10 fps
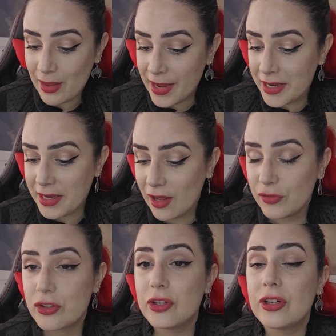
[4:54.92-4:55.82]
And
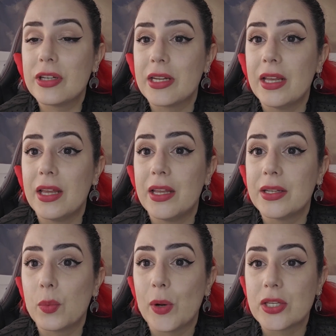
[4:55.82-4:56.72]
after
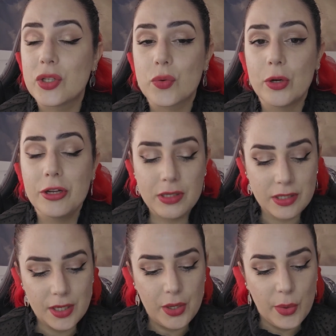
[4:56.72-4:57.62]
the
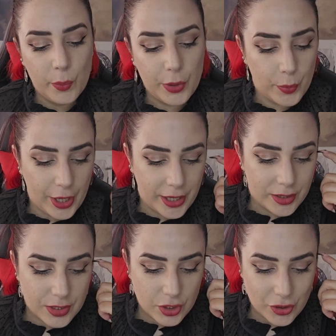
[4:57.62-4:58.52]
restaurant, we
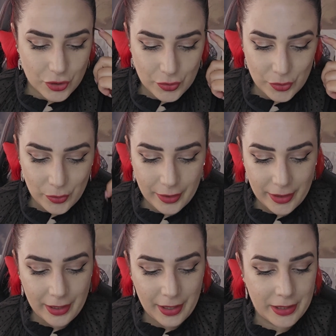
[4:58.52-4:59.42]
went to
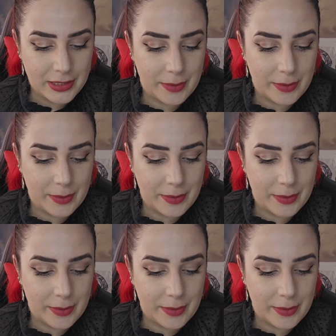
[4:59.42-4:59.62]
the